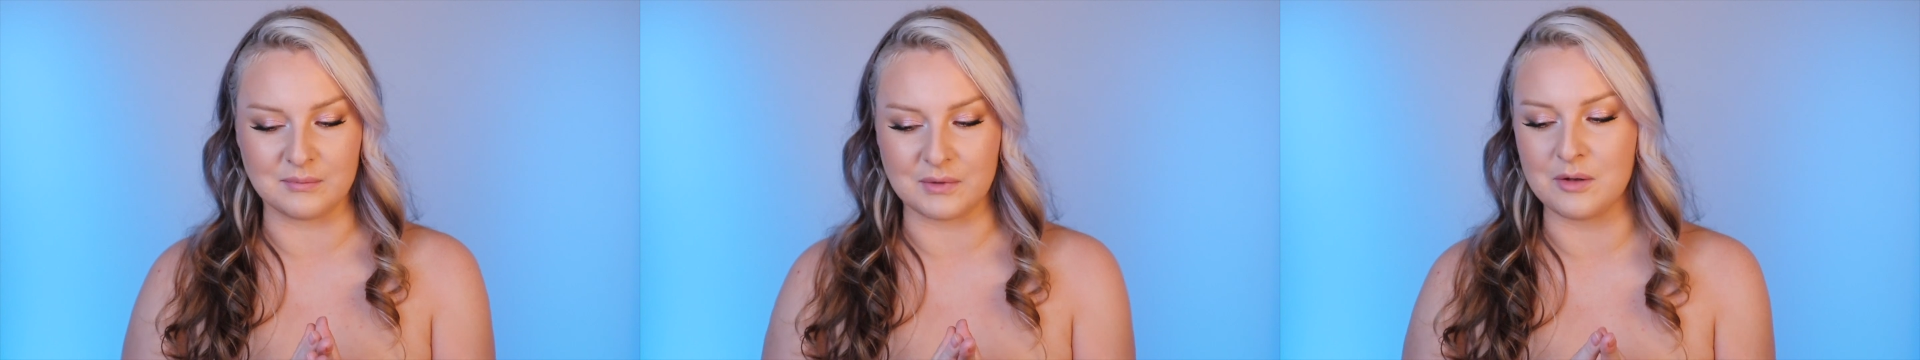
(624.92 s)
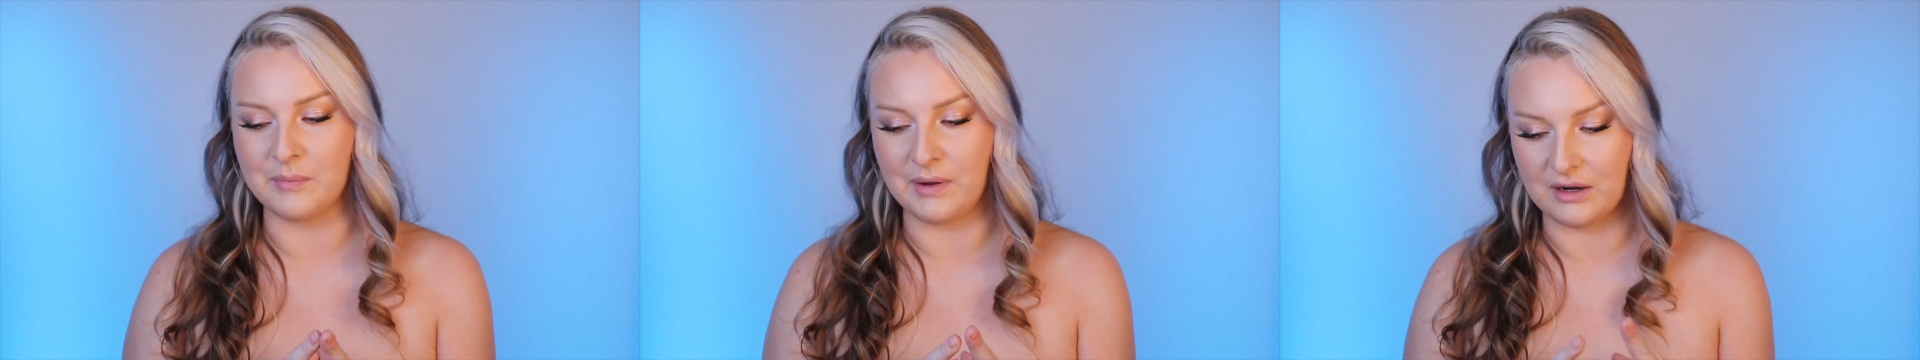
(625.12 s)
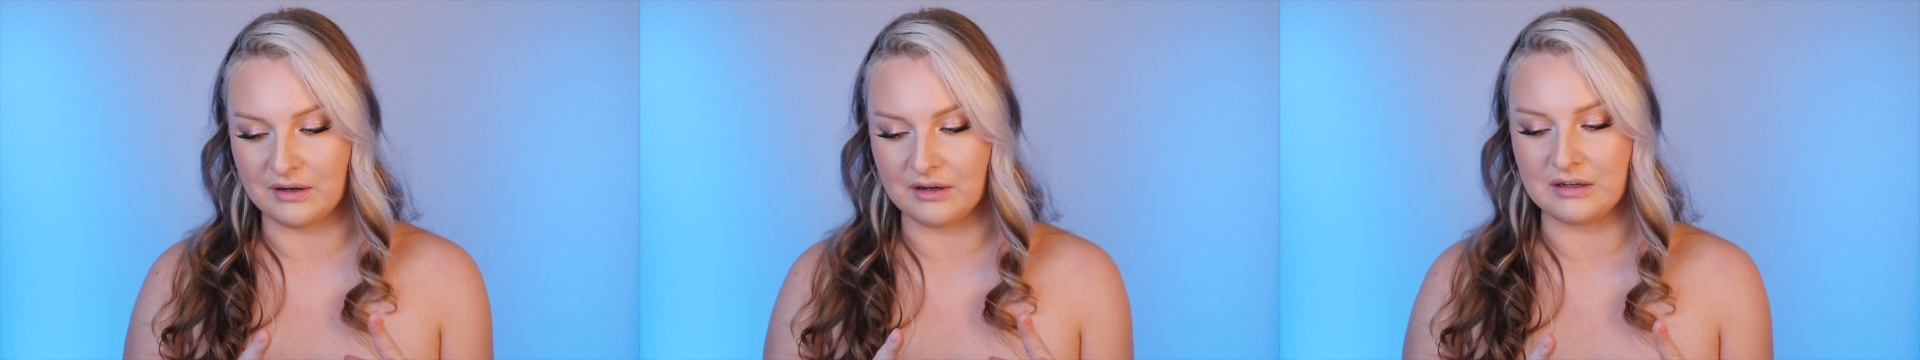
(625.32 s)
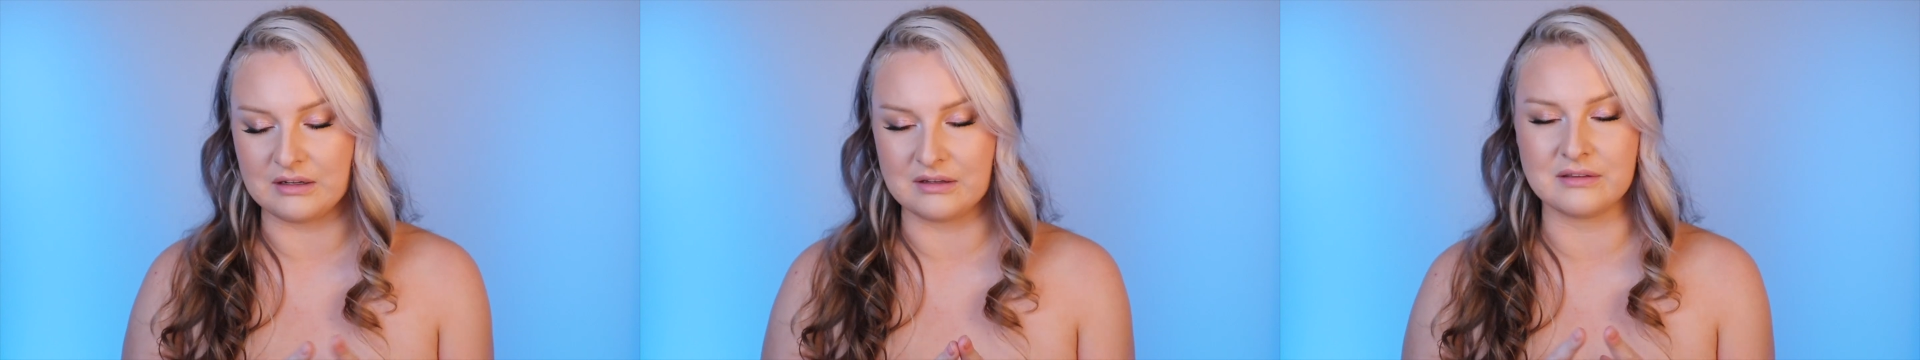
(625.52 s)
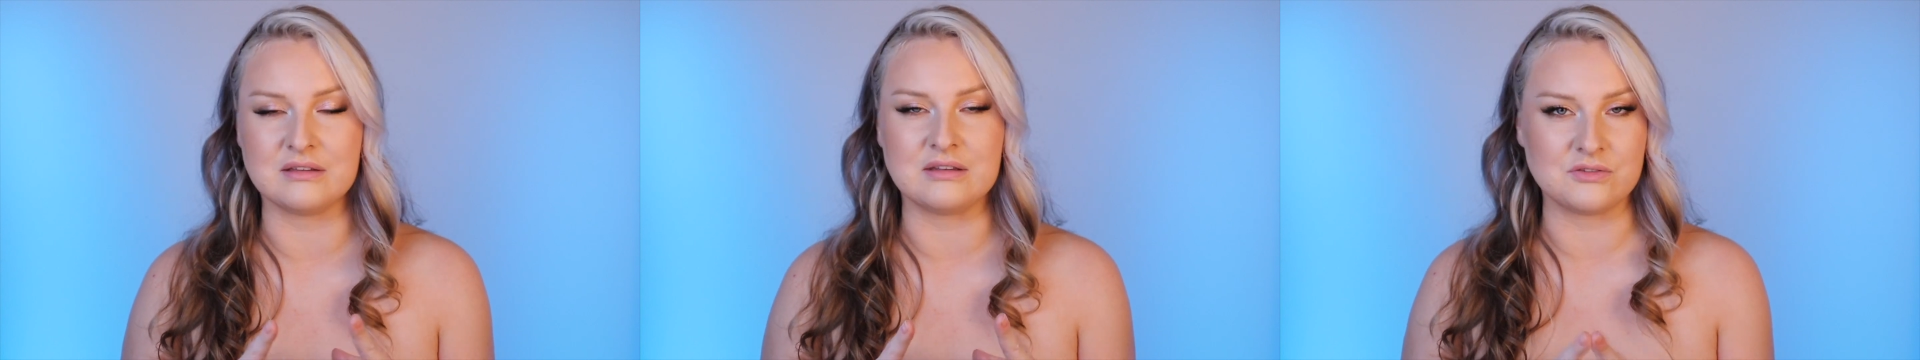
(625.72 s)

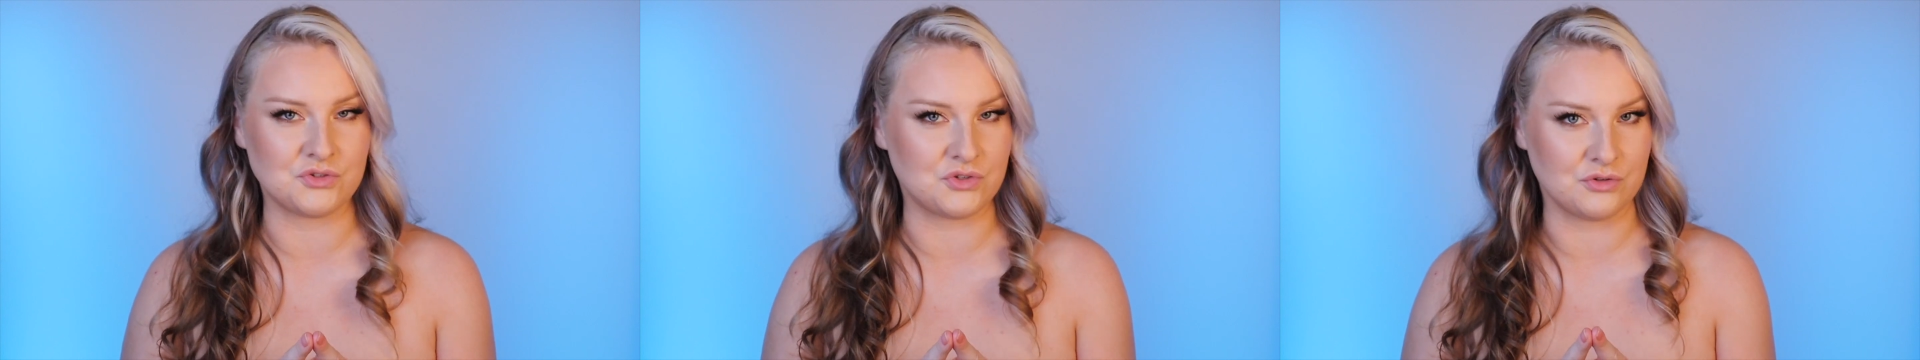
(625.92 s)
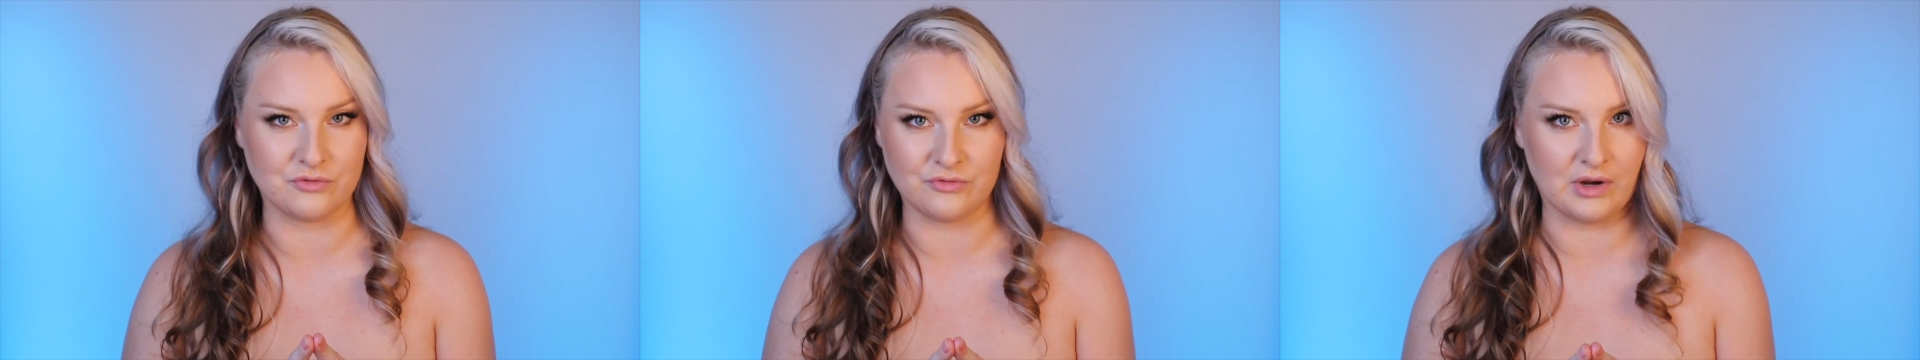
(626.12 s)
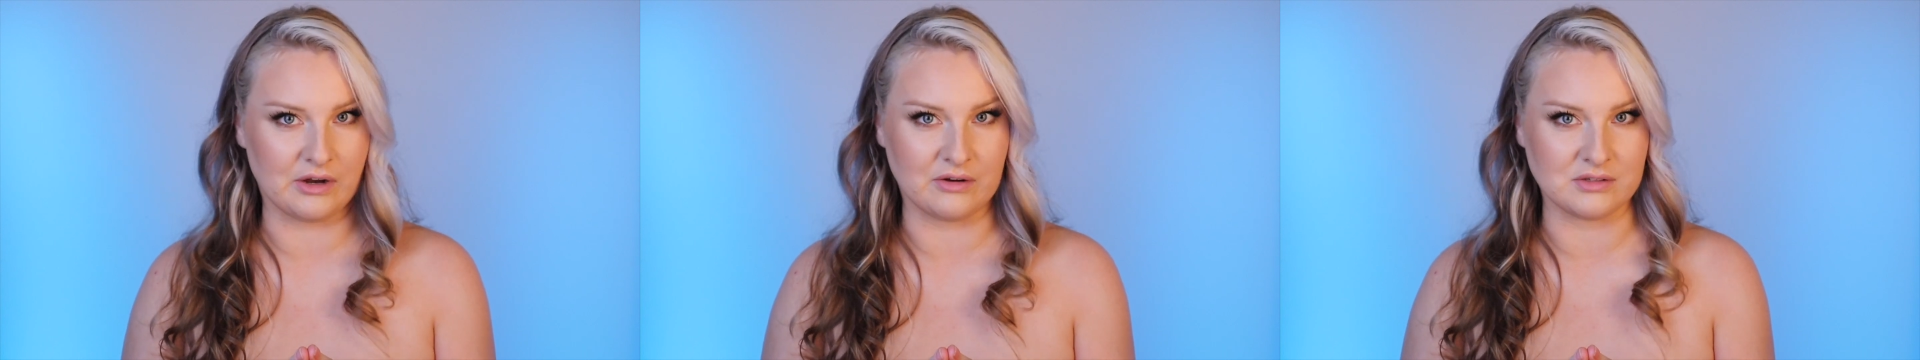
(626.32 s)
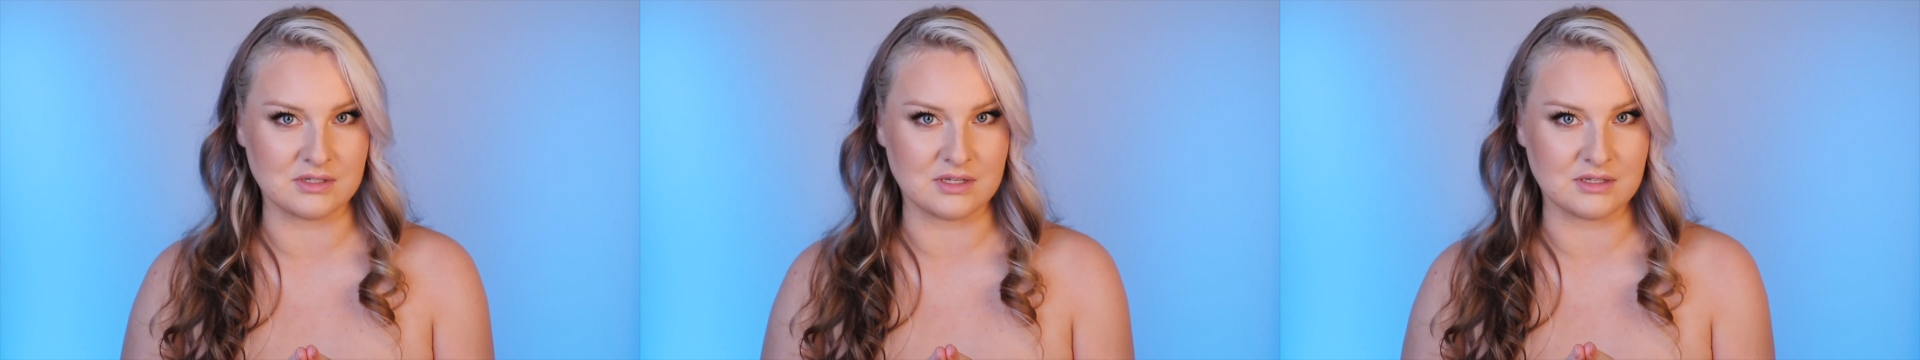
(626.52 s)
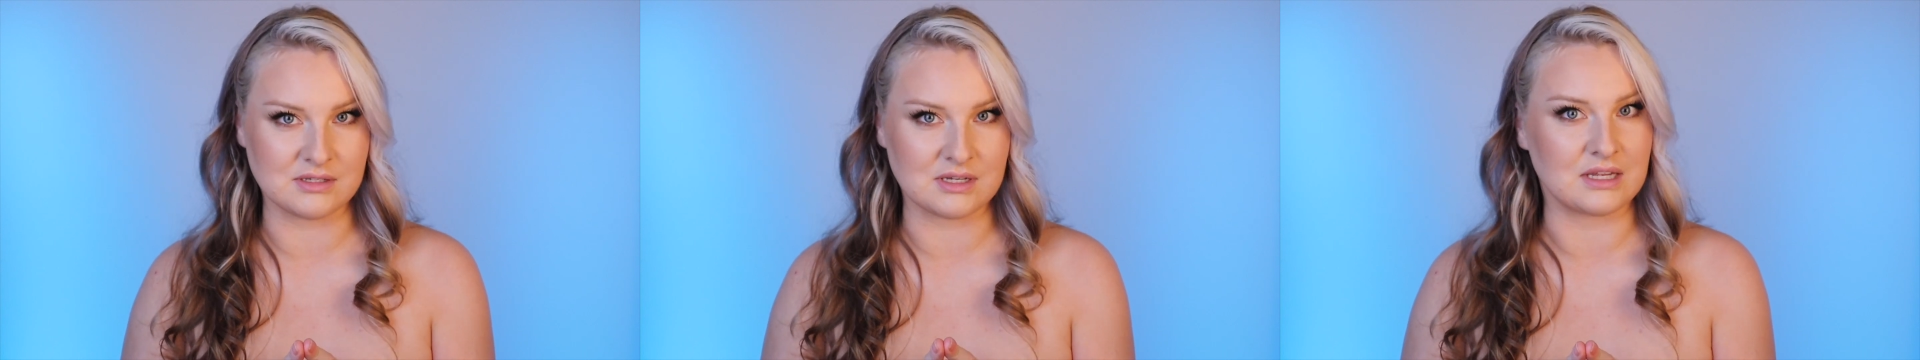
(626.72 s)
comparing these two
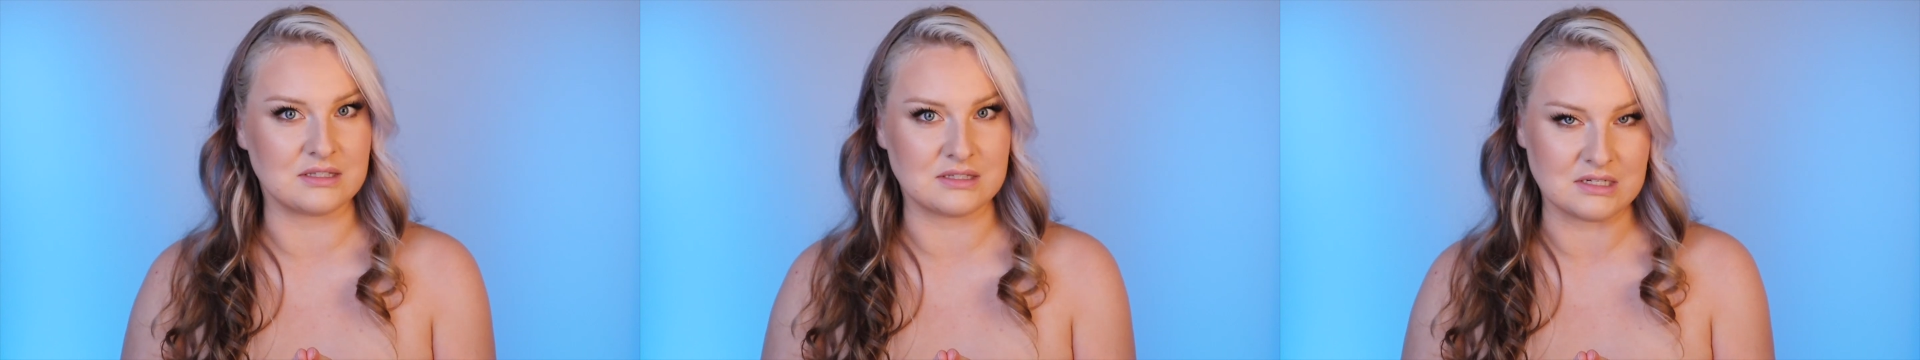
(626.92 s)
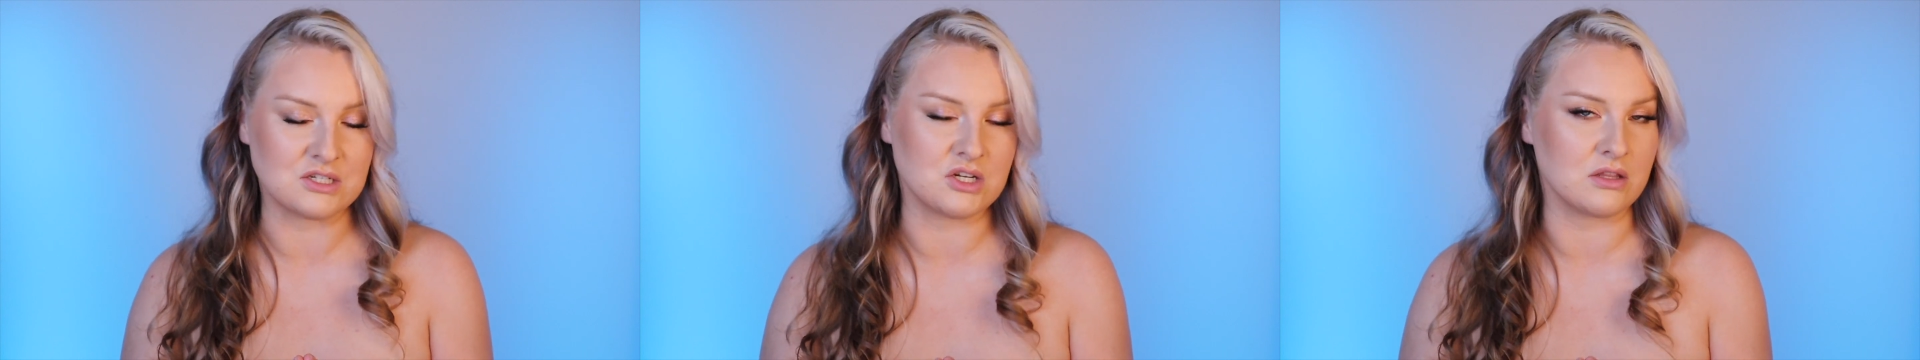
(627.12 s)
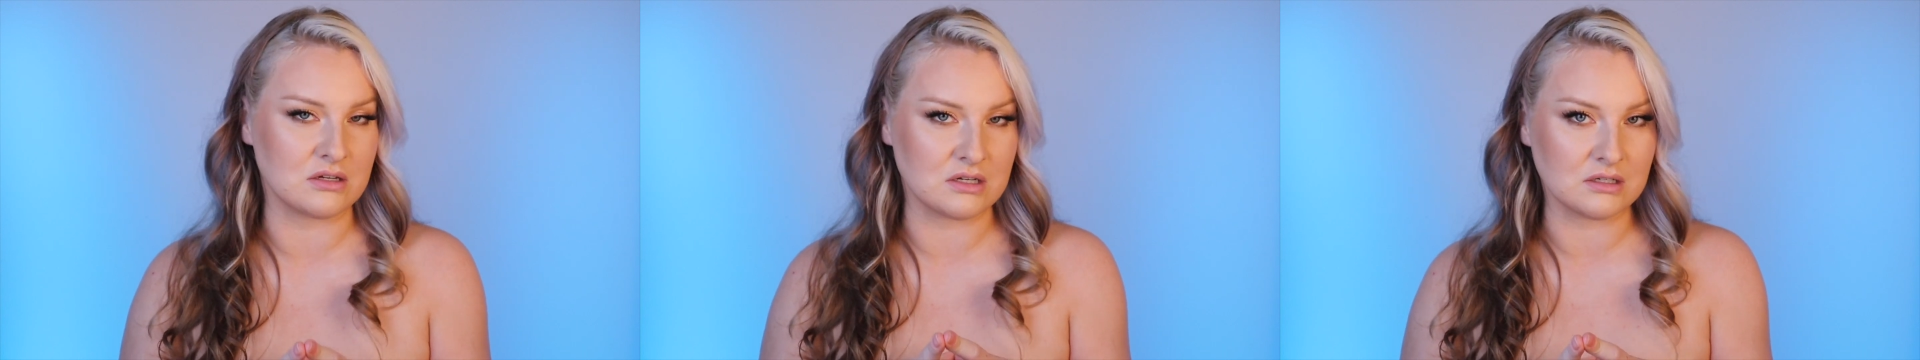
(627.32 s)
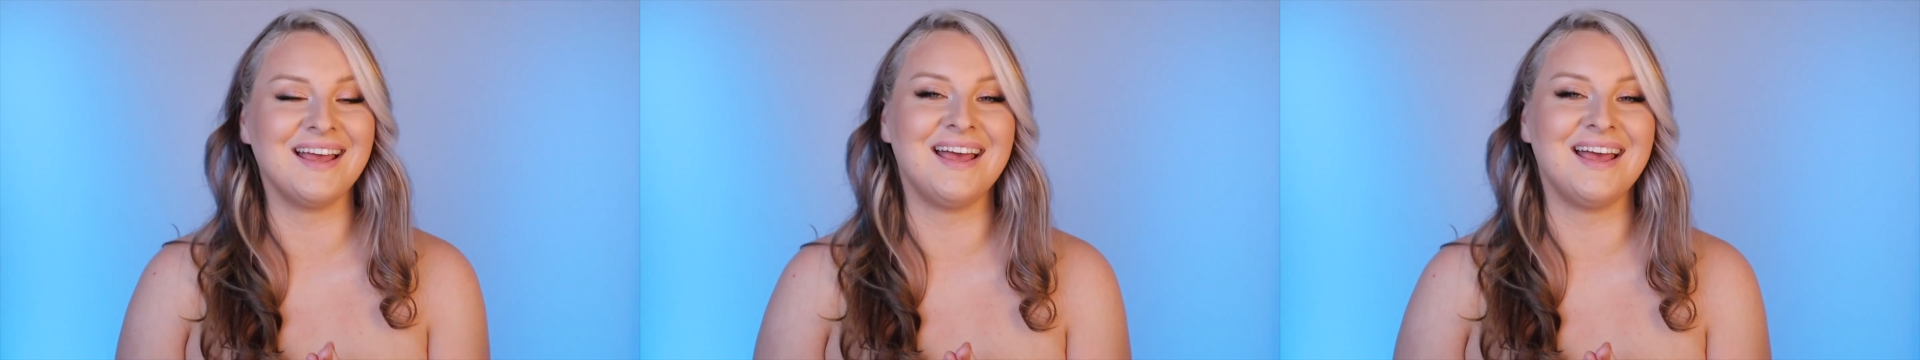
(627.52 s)
fragrances against each other.